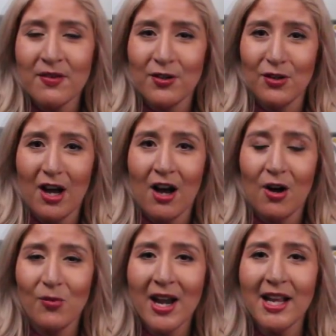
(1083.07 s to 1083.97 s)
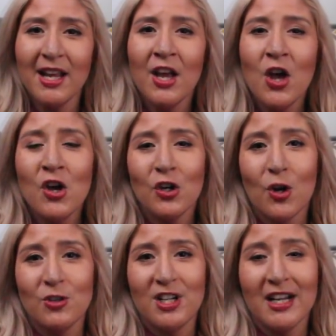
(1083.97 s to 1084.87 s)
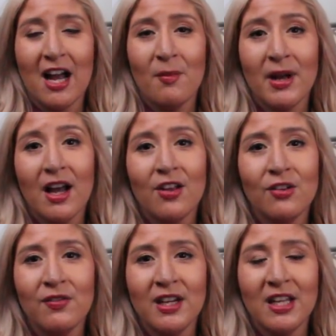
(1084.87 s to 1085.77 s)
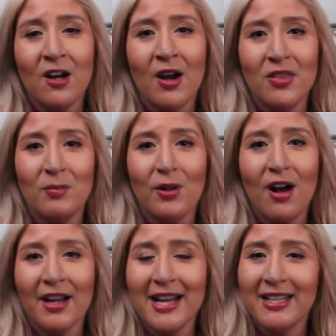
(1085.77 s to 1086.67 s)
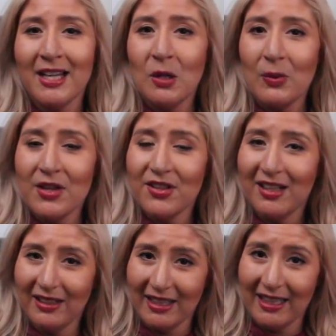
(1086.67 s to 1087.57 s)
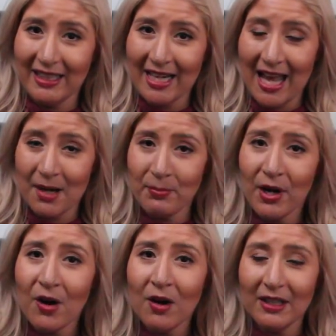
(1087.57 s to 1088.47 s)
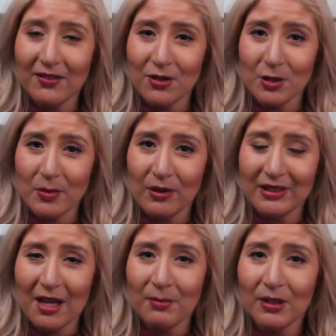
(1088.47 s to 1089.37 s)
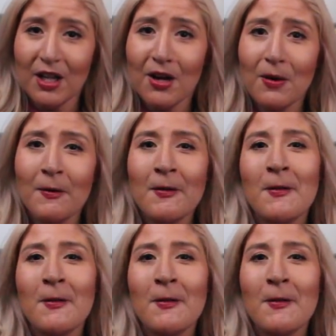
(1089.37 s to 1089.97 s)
if you're not already, go check out my other video and the blog I did with Helene and Bo. I'll leave those both down below.